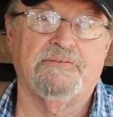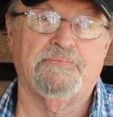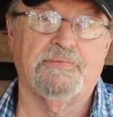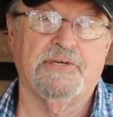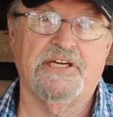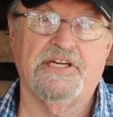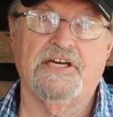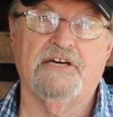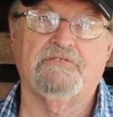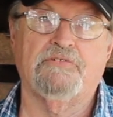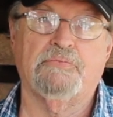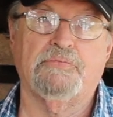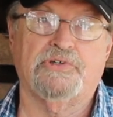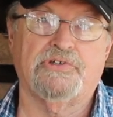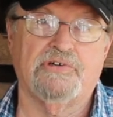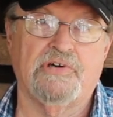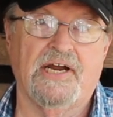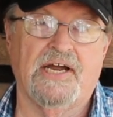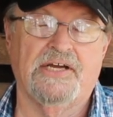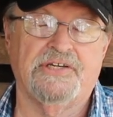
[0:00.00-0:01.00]
and many of them
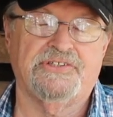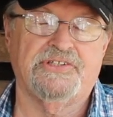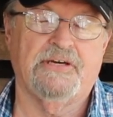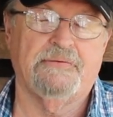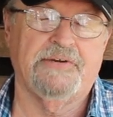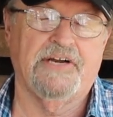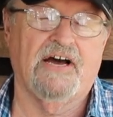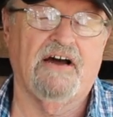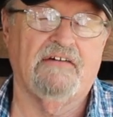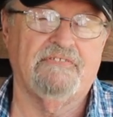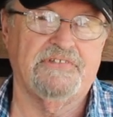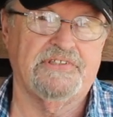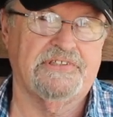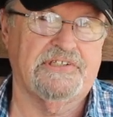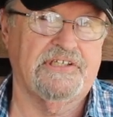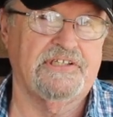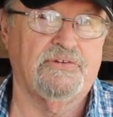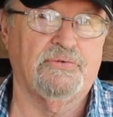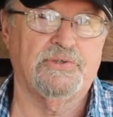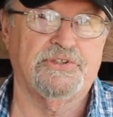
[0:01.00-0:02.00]
crashed. I mean,
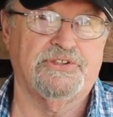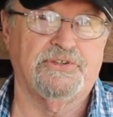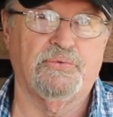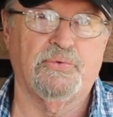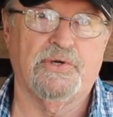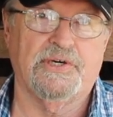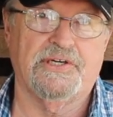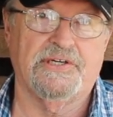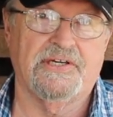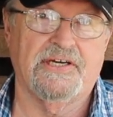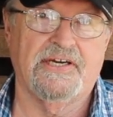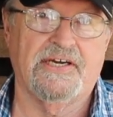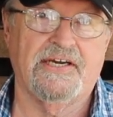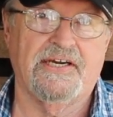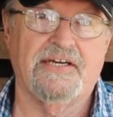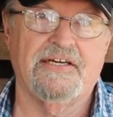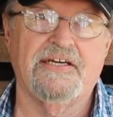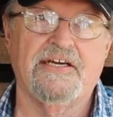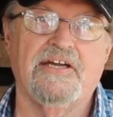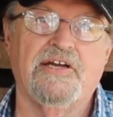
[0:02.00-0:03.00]
obviously it wasn't 1 a
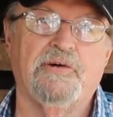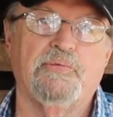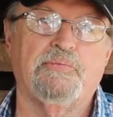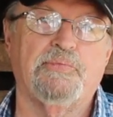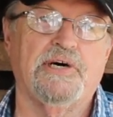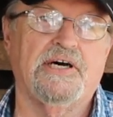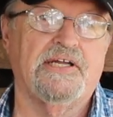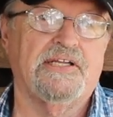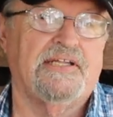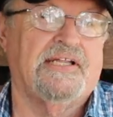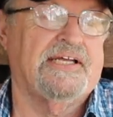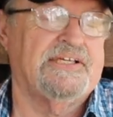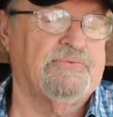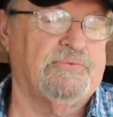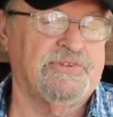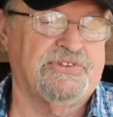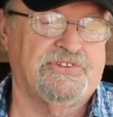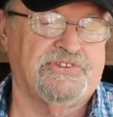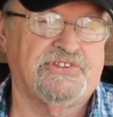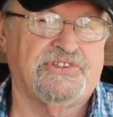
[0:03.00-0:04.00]
day, but that
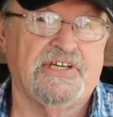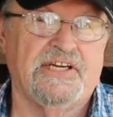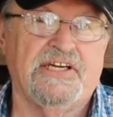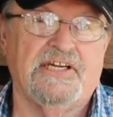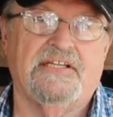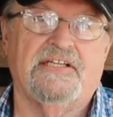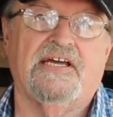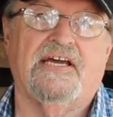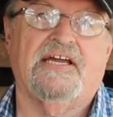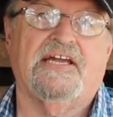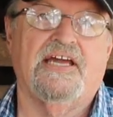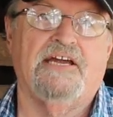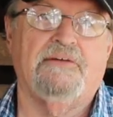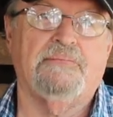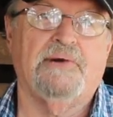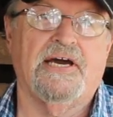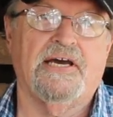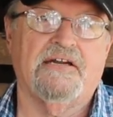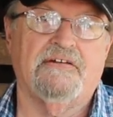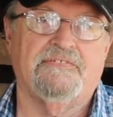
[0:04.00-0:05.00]
was a saying that
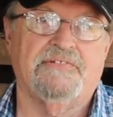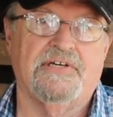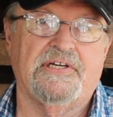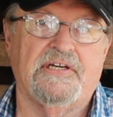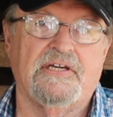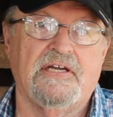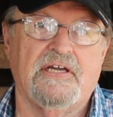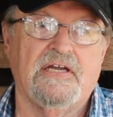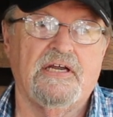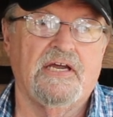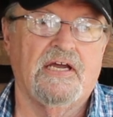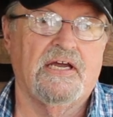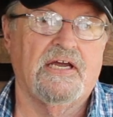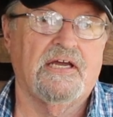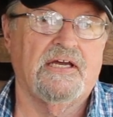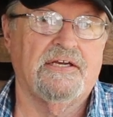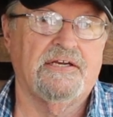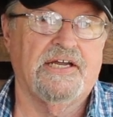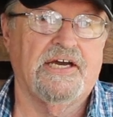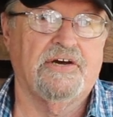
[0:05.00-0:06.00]
came out of it.
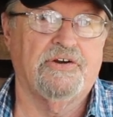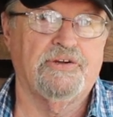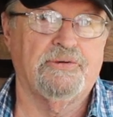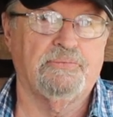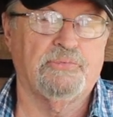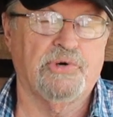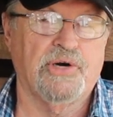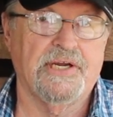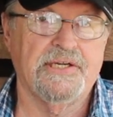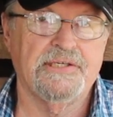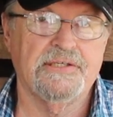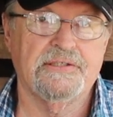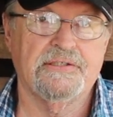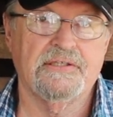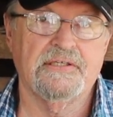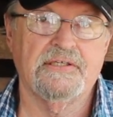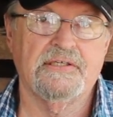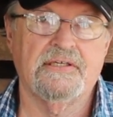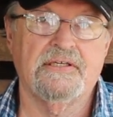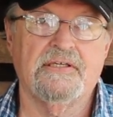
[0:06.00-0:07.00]
And down in
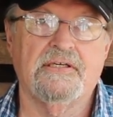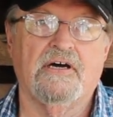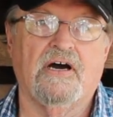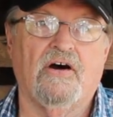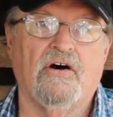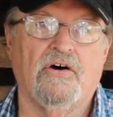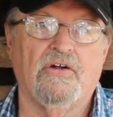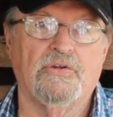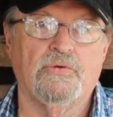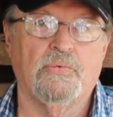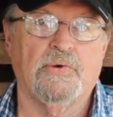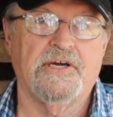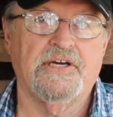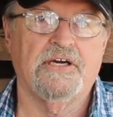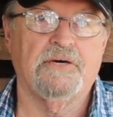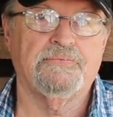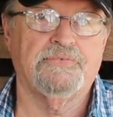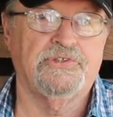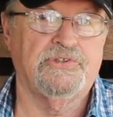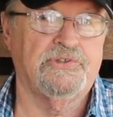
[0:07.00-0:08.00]
Bradenton, all the way
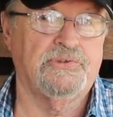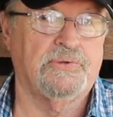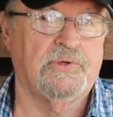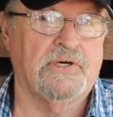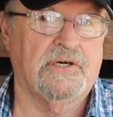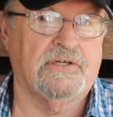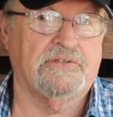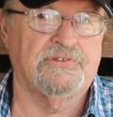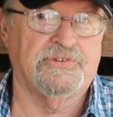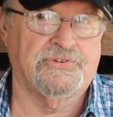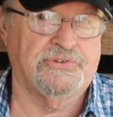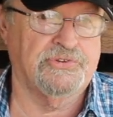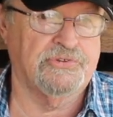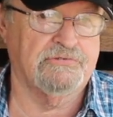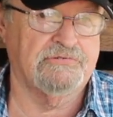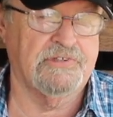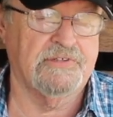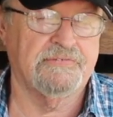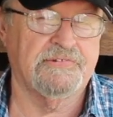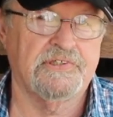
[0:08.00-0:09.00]
up to Crystal
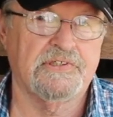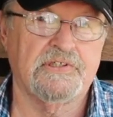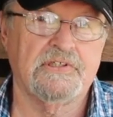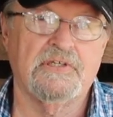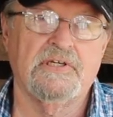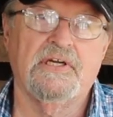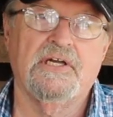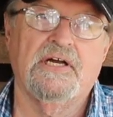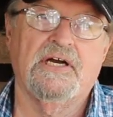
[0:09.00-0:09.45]
River,